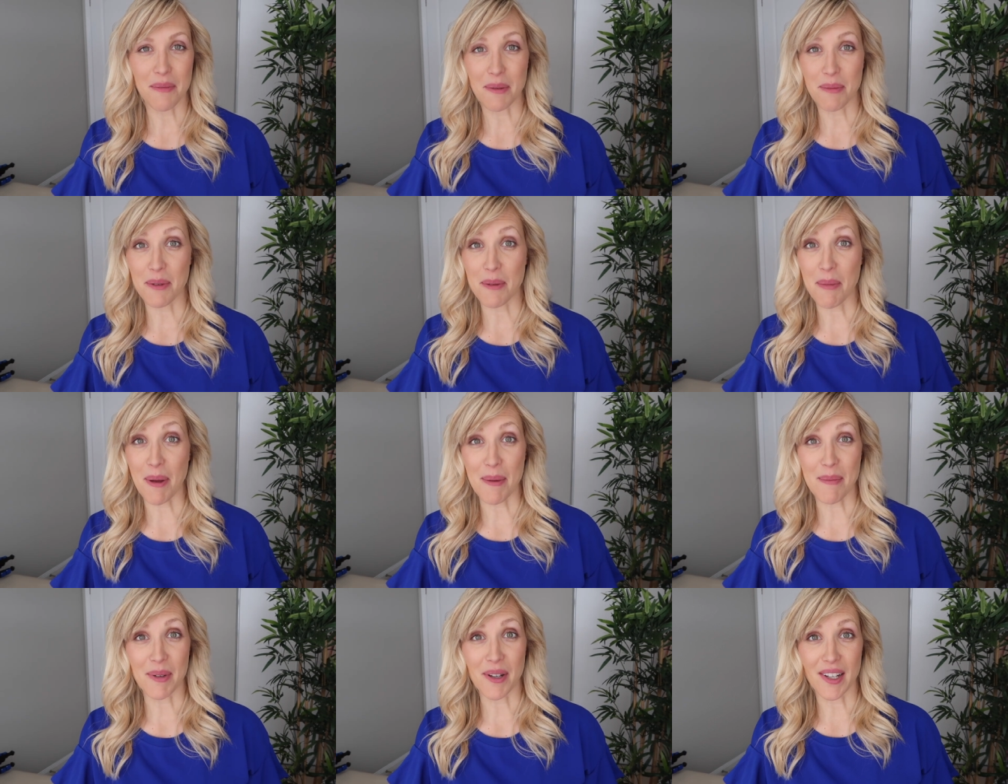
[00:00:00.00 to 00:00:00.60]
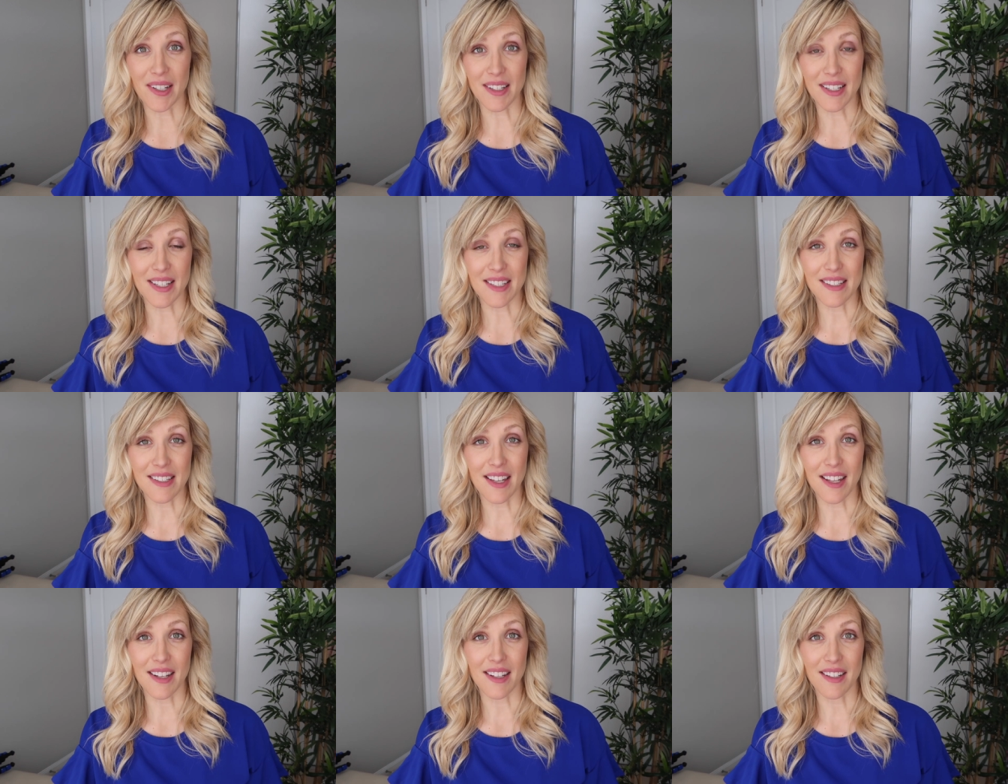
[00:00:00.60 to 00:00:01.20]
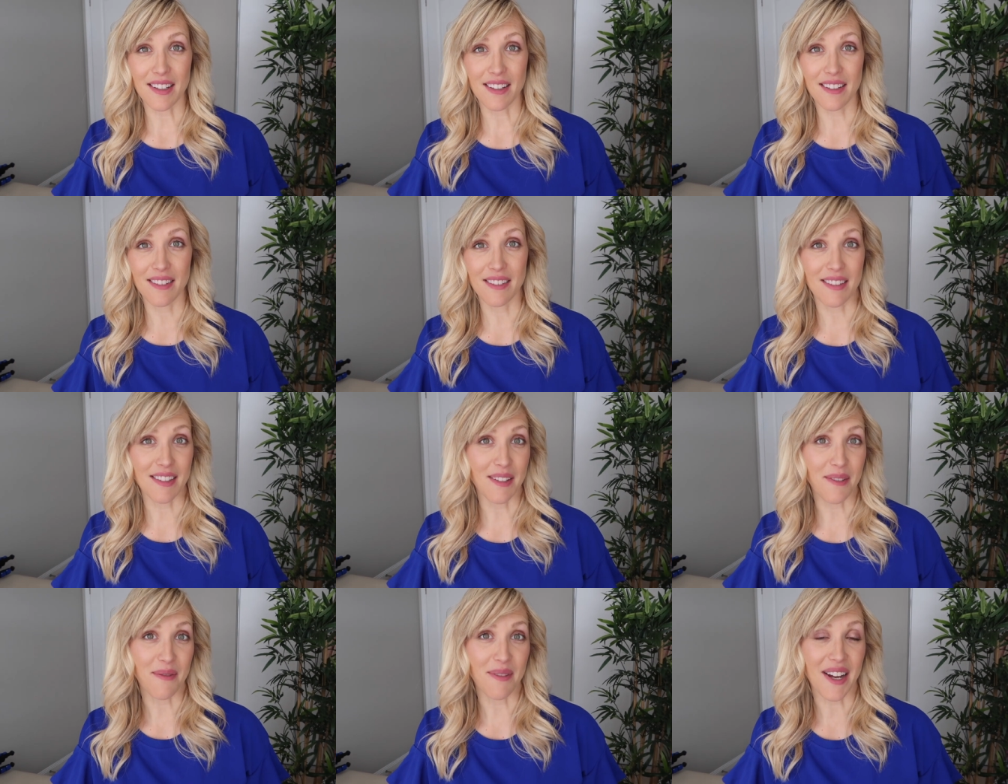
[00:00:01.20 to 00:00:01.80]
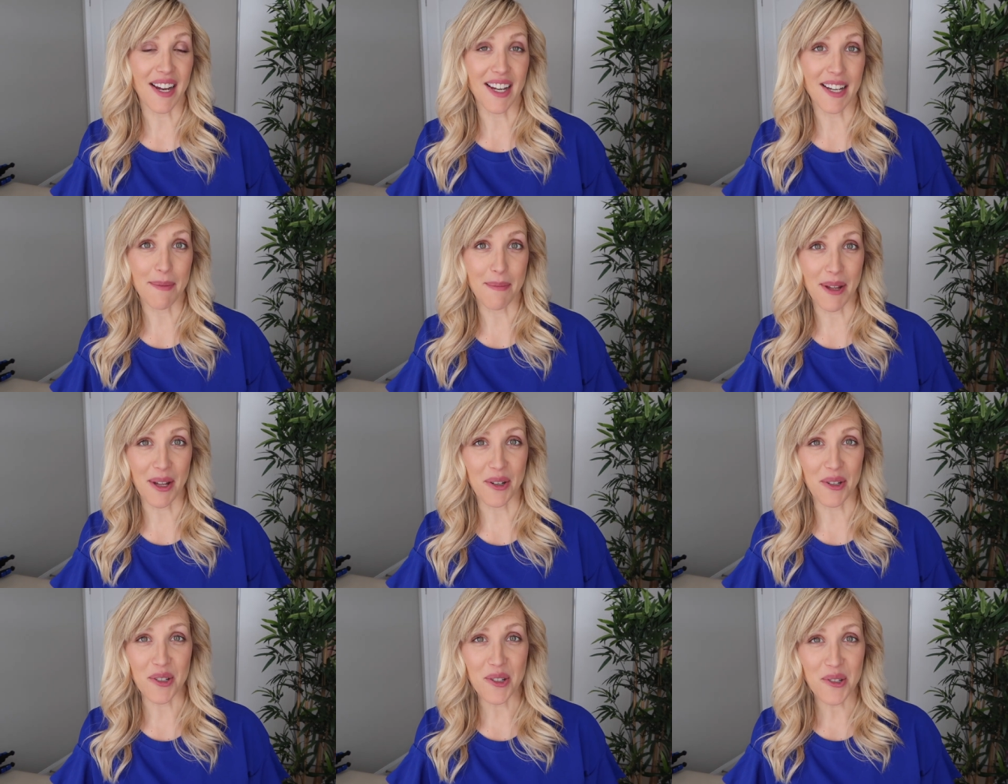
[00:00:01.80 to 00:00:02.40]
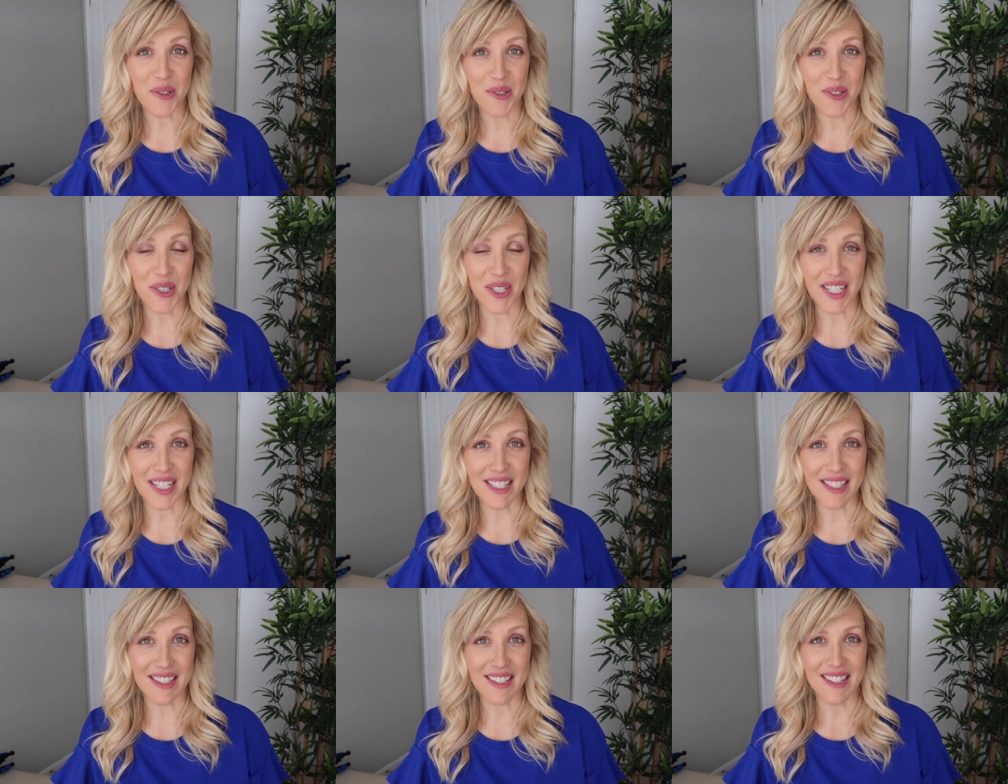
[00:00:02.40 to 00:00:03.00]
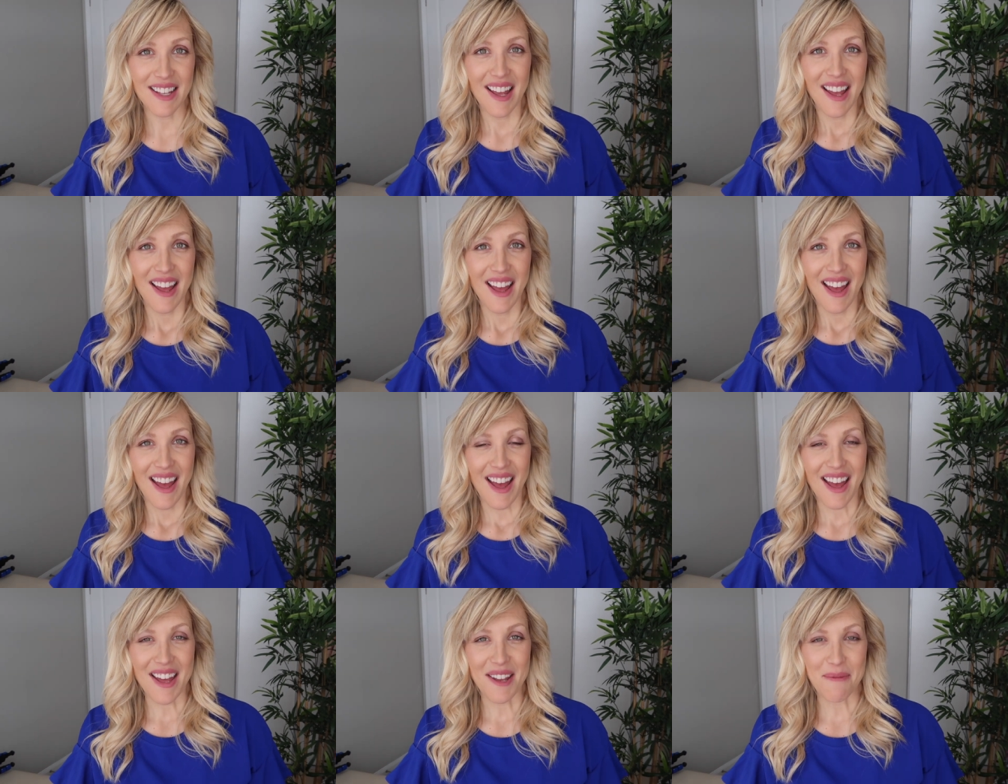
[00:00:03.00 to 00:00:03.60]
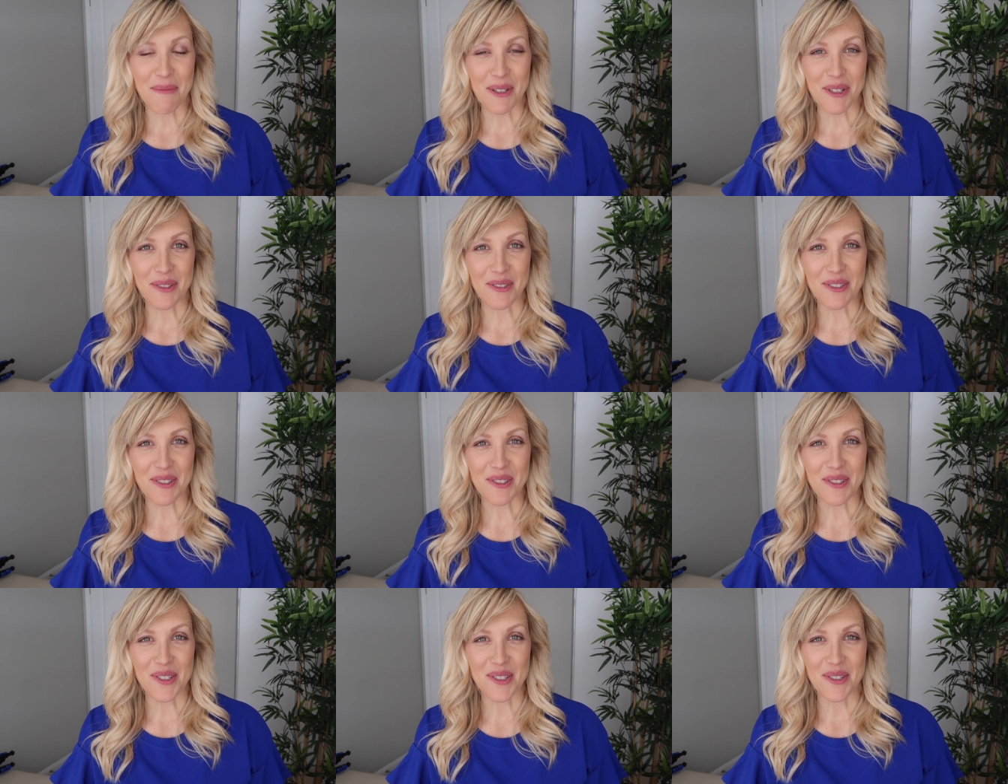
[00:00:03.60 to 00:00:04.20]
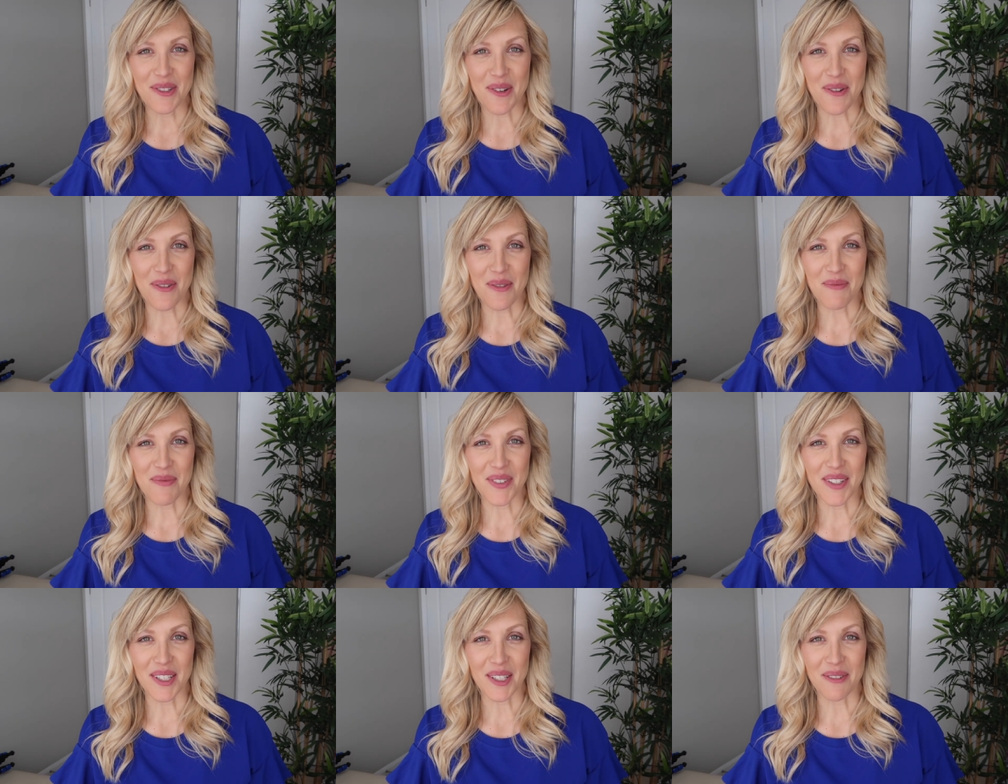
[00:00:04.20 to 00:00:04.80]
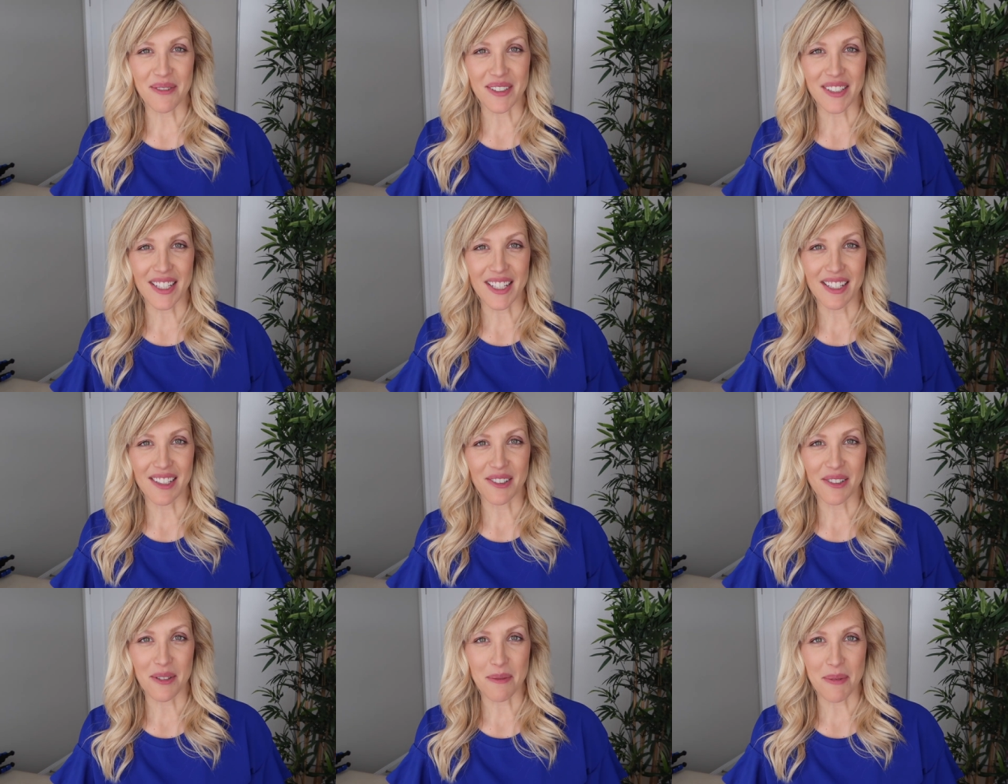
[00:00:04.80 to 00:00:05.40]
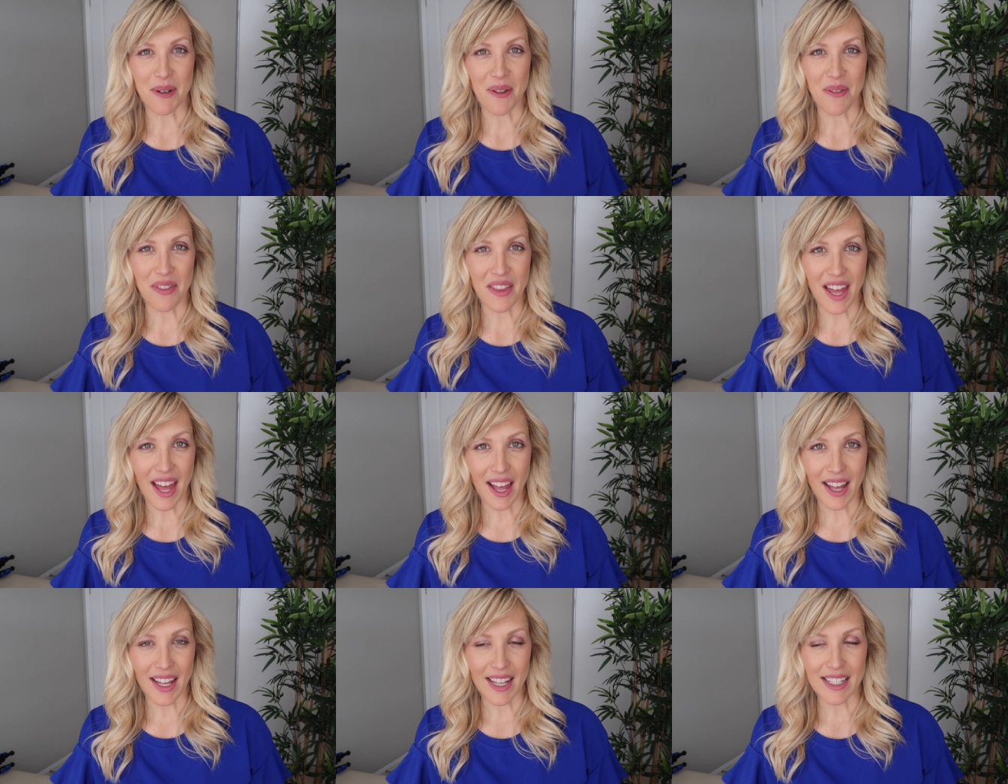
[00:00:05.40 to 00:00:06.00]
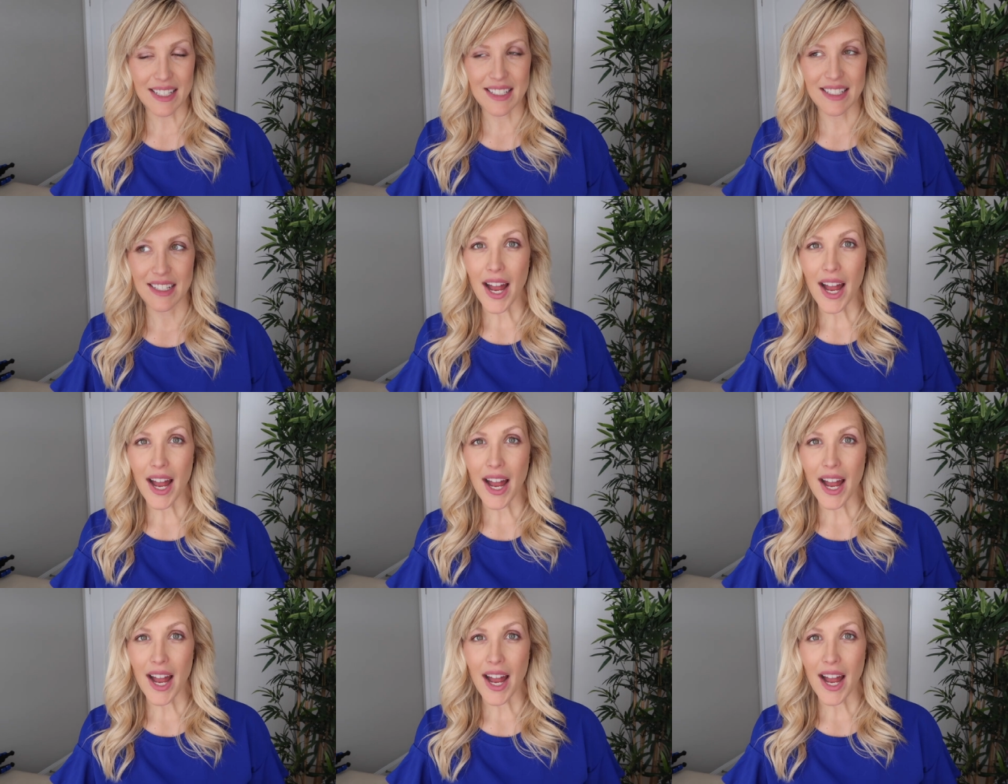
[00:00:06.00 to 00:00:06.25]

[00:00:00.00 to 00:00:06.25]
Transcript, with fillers: Maybe my body is getting the right amount of nutrients and minerals, so I'm feeling really good about that.